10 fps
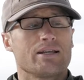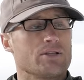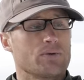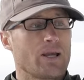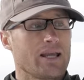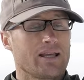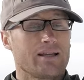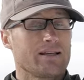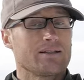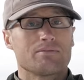You
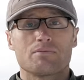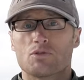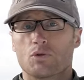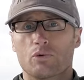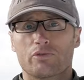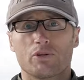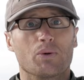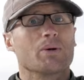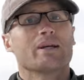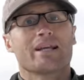can dual
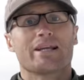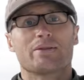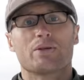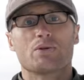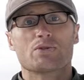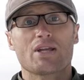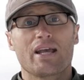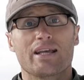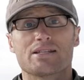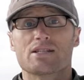fuel, either use
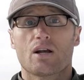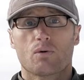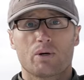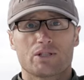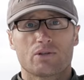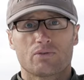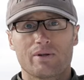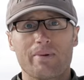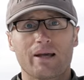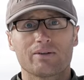a C R one
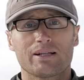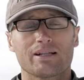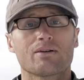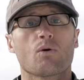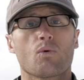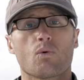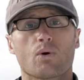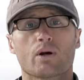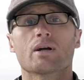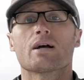twenty-three battery in it
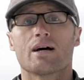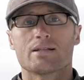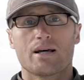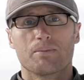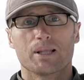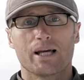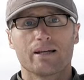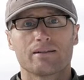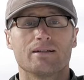or a double A.